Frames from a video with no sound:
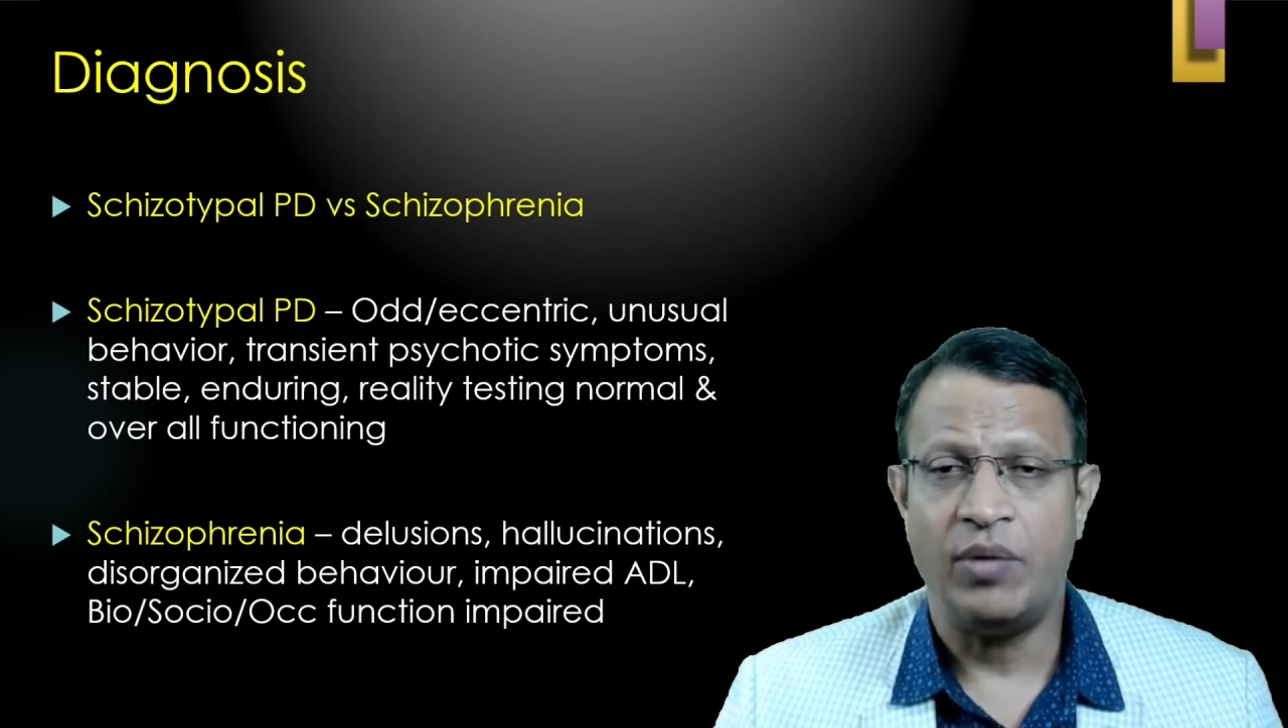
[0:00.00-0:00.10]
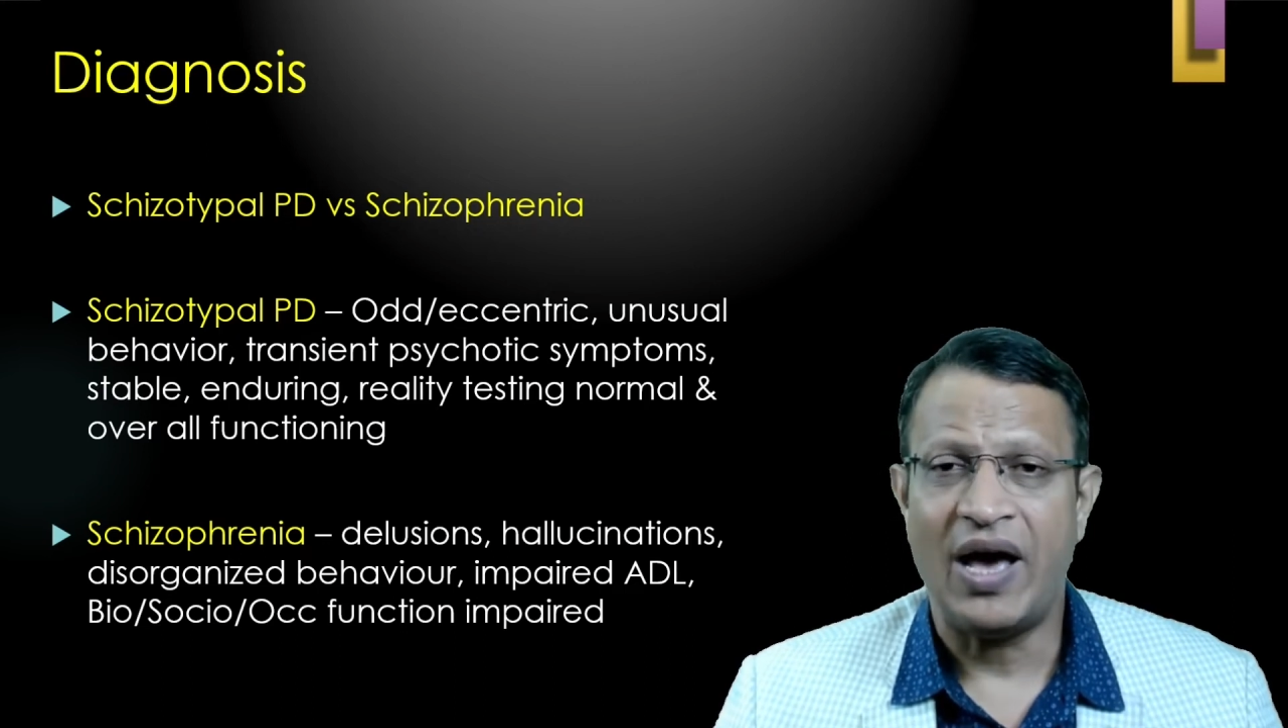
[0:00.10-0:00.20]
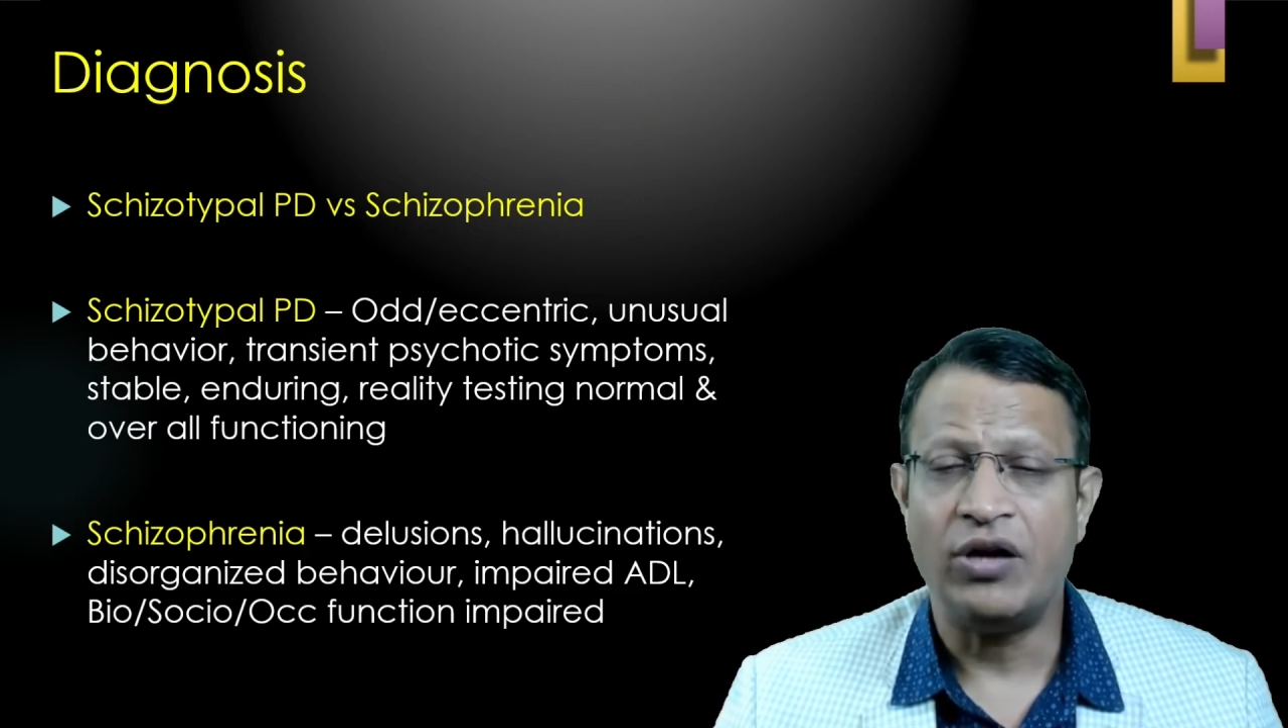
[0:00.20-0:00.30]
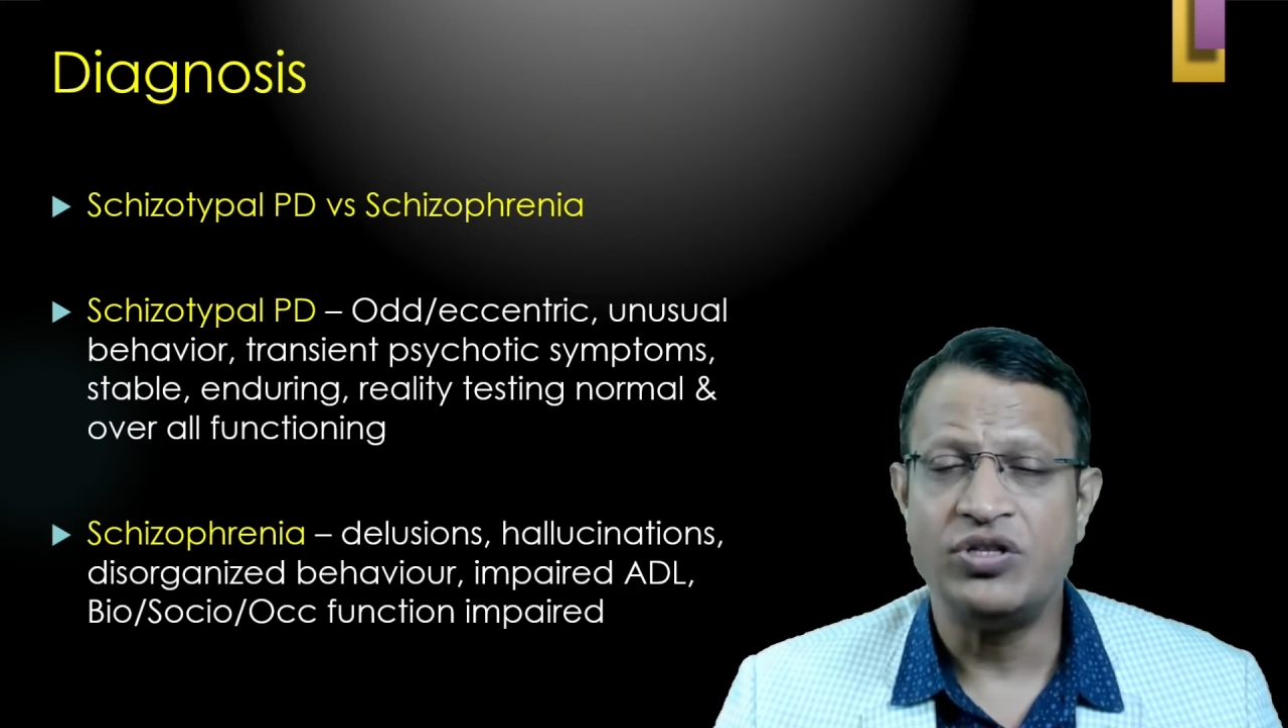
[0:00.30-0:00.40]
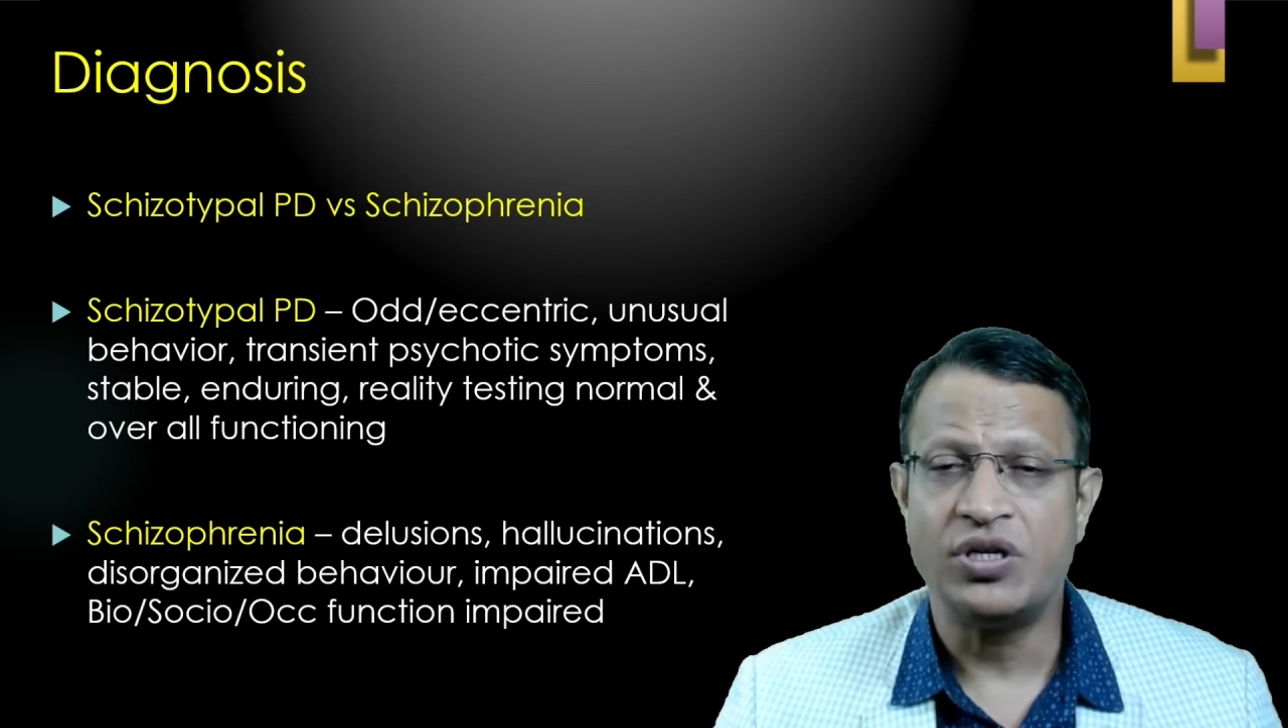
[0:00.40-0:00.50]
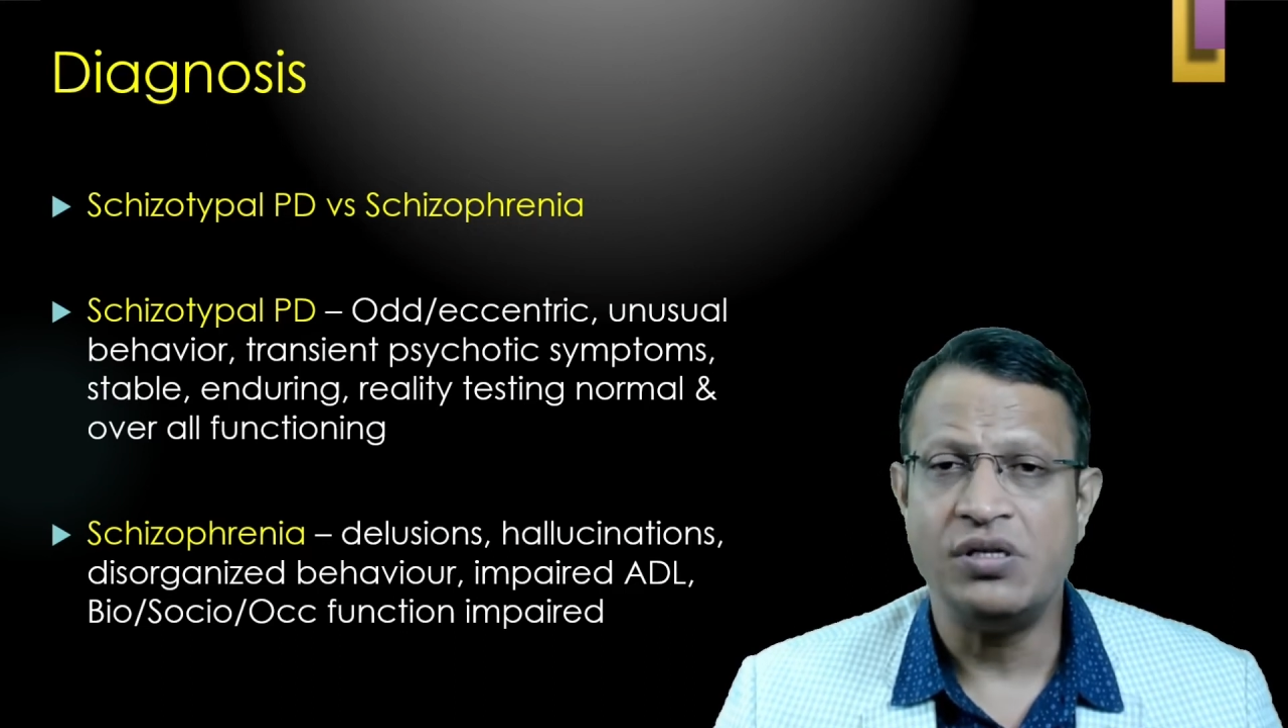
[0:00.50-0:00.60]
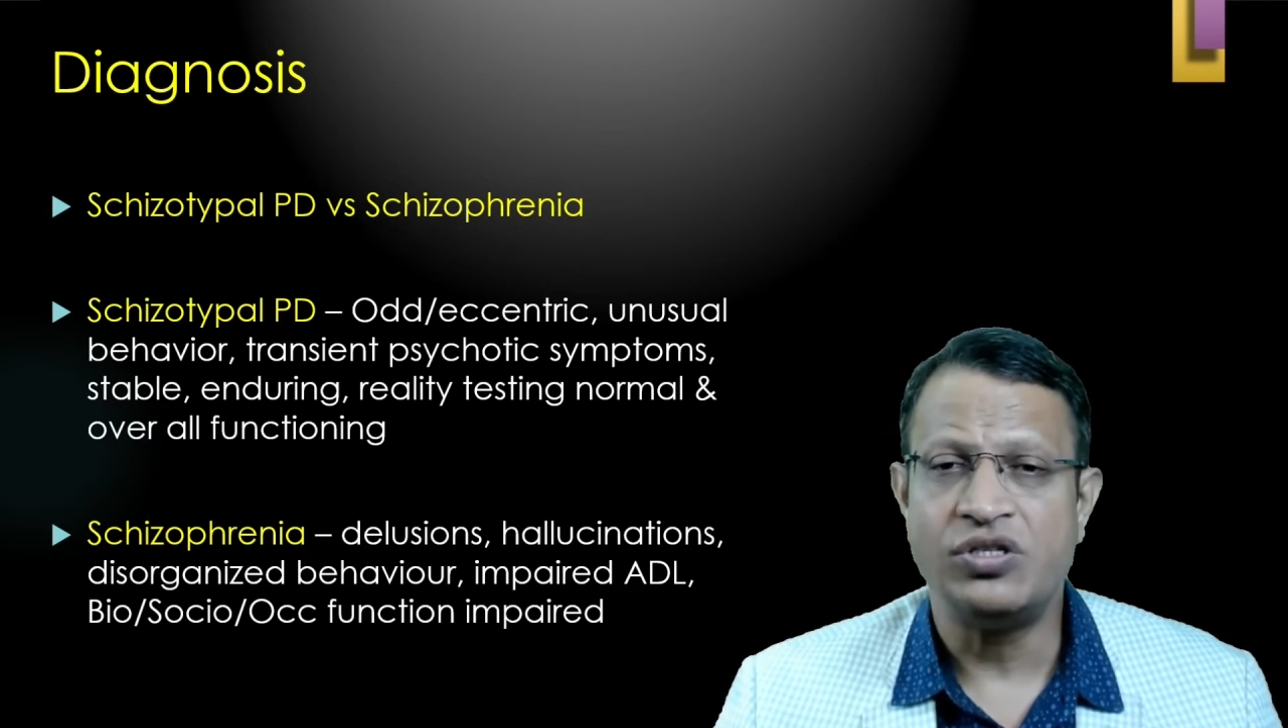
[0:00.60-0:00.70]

biological,